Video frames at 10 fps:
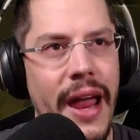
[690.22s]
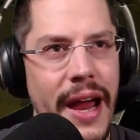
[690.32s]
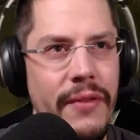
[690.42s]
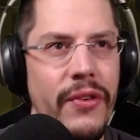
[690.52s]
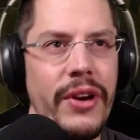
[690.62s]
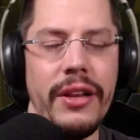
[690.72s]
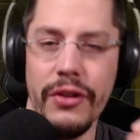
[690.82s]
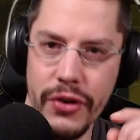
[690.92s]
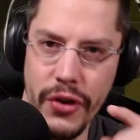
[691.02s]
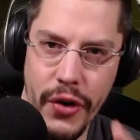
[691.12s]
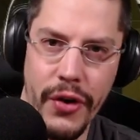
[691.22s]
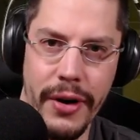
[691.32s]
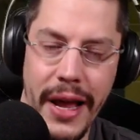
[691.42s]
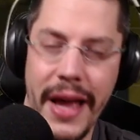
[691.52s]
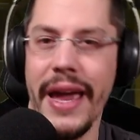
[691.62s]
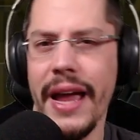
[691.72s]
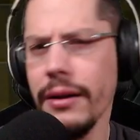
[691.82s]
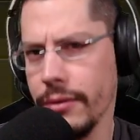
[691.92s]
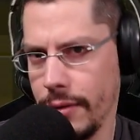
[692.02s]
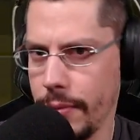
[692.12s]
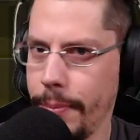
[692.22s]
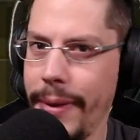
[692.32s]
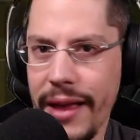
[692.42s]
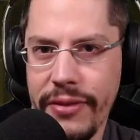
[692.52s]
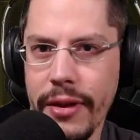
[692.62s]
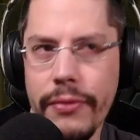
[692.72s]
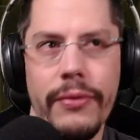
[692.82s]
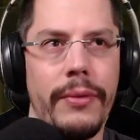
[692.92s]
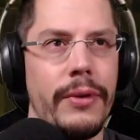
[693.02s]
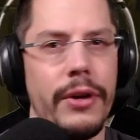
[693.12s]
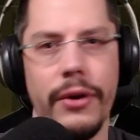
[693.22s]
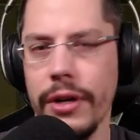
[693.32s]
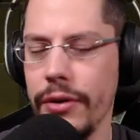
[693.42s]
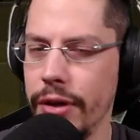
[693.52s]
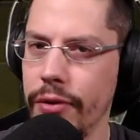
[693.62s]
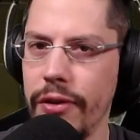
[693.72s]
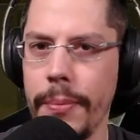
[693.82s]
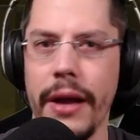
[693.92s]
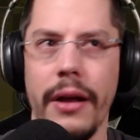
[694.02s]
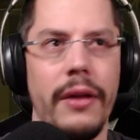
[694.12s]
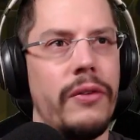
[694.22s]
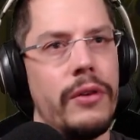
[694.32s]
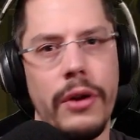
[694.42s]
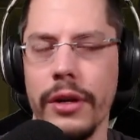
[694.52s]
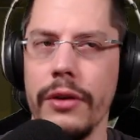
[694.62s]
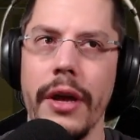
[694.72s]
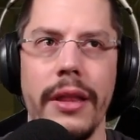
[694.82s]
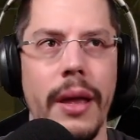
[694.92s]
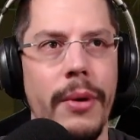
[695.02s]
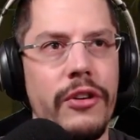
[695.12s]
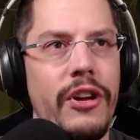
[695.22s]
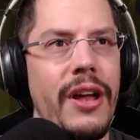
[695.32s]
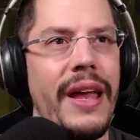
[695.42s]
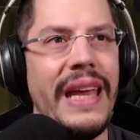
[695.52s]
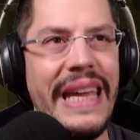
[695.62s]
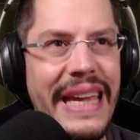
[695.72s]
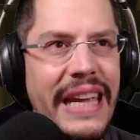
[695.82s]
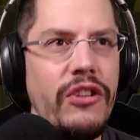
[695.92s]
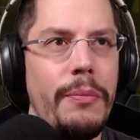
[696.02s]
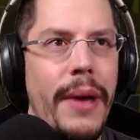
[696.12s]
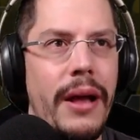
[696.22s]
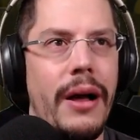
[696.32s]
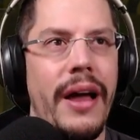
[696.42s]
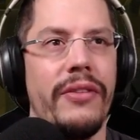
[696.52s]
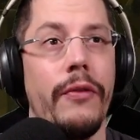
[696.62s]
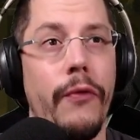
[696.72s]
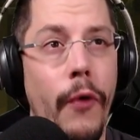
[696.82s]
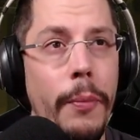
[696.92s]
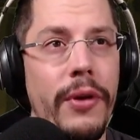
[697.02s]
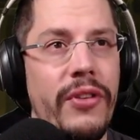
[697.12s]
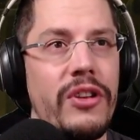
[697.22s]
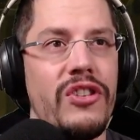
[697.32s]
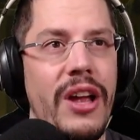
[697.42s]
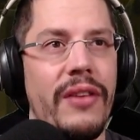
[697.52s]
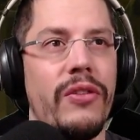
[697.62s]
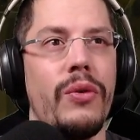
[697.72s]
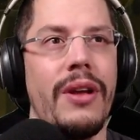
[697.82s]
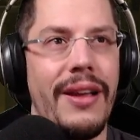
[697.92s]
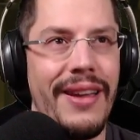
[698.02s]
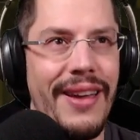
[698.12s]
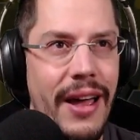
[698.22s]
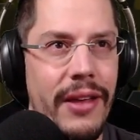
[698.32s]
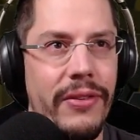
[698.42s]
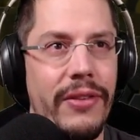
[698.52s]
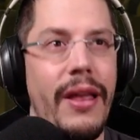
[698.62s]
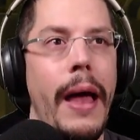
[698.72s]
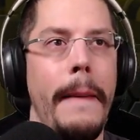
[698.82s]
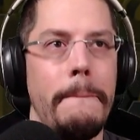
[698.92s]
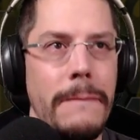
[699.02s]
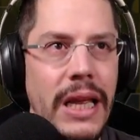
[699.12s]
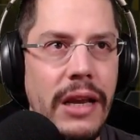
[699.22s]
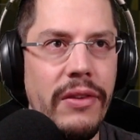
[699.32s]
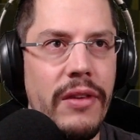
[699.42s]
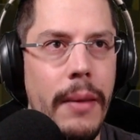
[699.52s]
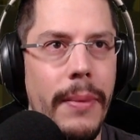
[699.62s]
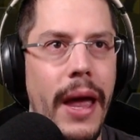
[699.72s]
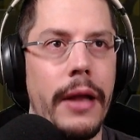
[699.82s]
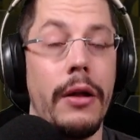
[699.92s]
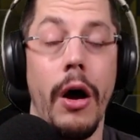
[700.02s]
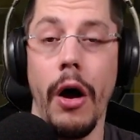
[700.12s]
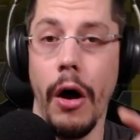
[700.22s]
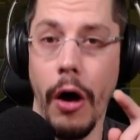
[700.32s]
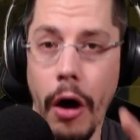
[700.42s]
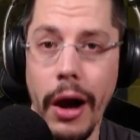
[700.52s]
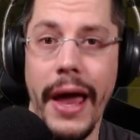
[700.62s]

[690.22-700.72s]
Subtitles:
every turn, again, passive. You don't need to use the P.e.k.k.as. You don't need to get damage. Each P.e.k.k.a has a 4% chance to cast mini-zap at all